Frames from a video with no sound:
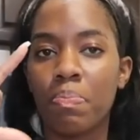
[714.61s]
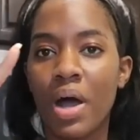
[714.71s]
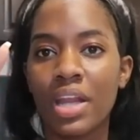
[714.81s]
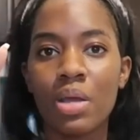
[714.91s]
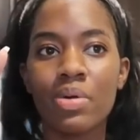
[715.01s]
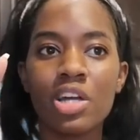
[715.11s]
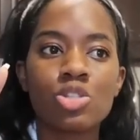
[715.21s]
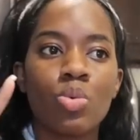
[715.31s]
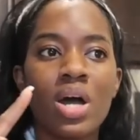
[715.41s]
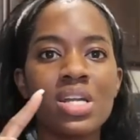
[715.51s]
Body
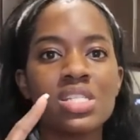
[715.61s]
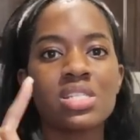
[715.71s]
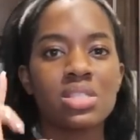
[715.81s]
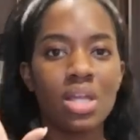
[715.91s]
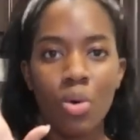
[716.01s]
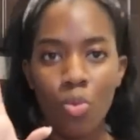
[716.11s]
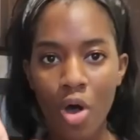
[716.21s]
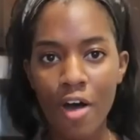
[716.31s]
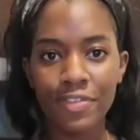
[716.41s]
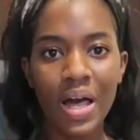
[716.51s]
Works ones, the
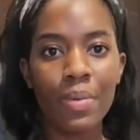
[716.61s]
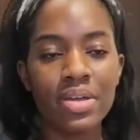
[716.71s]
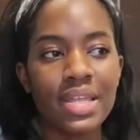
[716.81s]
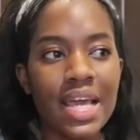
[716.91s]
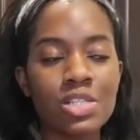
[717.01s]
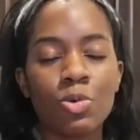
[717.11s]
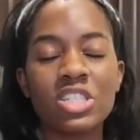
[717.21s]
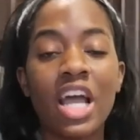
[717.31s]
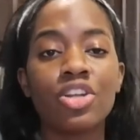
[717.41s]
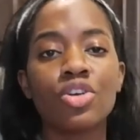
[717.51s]
wallflower things,
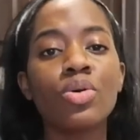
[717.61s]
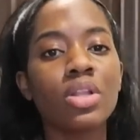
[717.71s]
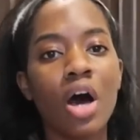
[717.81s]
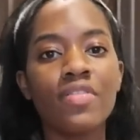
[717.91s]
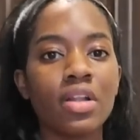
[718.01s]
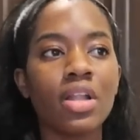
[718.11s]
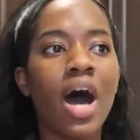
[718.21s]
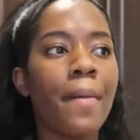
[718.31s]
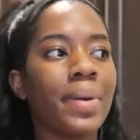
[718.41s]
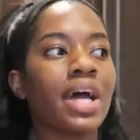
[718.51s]
which I do love a
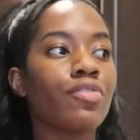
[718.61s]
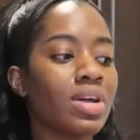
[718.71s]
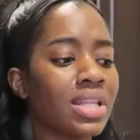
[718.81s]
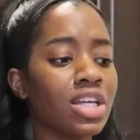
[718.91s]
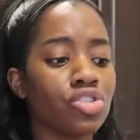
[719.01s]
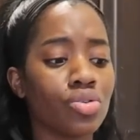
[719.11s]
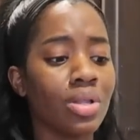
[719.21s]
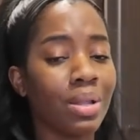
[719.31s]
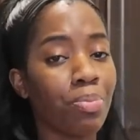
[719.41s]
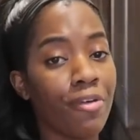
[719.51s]
lot, but I really
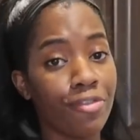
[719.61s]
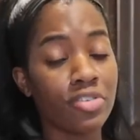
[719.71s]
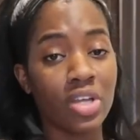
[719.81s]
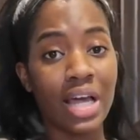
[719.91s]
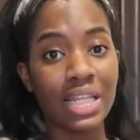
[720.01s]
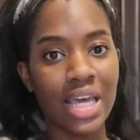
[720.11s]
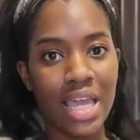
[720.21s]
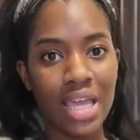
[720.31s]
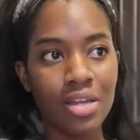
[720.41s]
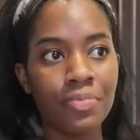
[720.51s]
do prefer the
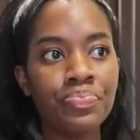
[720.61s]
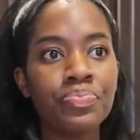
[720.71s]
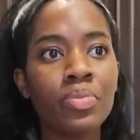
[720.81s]
Glade.